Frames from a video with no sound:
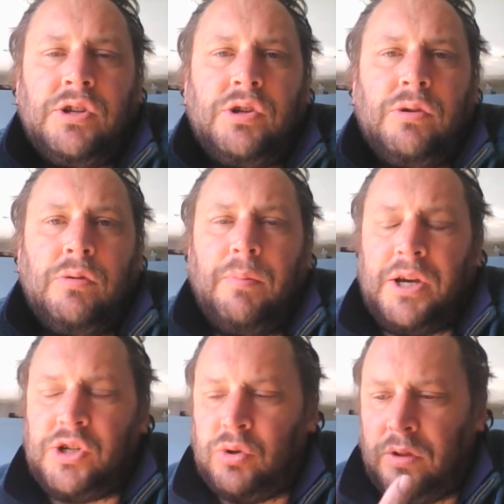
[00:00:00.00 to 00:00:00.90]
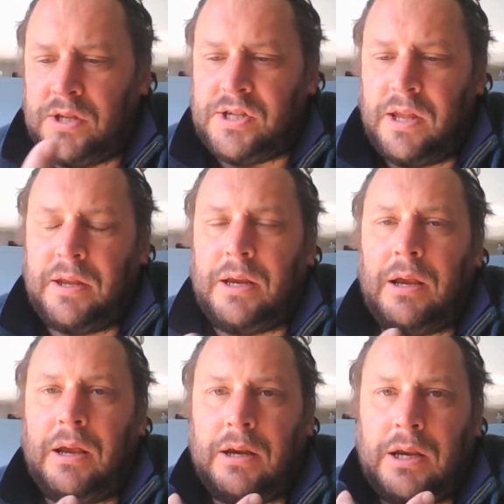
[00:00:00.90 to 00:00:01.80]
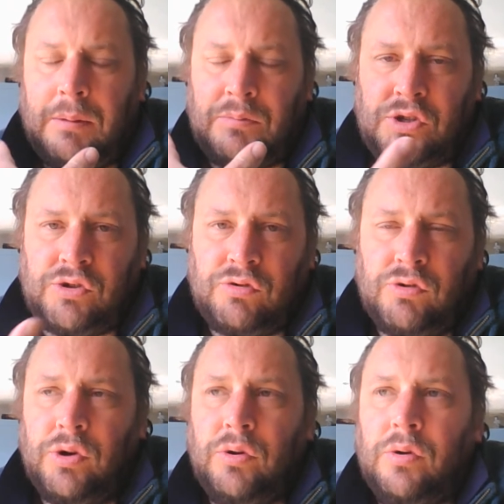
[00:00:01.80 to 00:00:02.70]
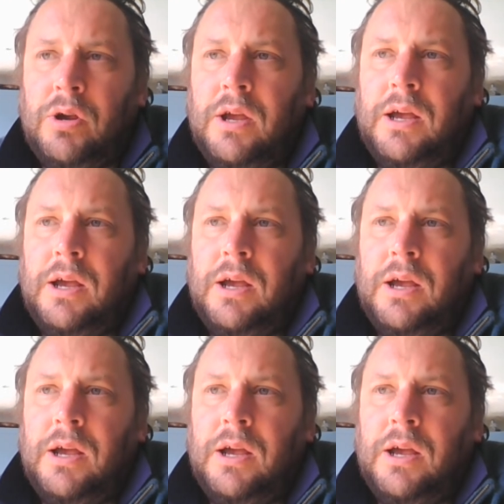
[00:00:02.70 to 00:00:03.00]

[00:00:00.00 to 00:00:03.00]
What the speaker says: to make sure that something comes through